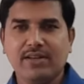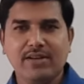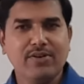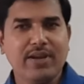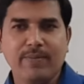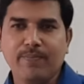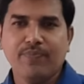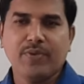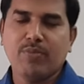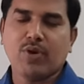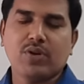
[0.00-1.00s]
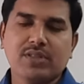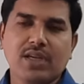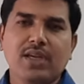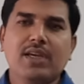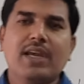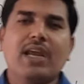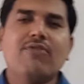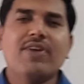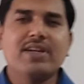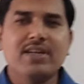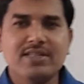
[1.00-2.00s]
Okay, because
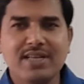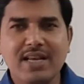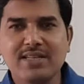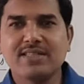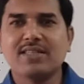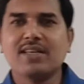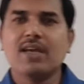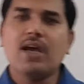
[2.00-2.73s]
infected cells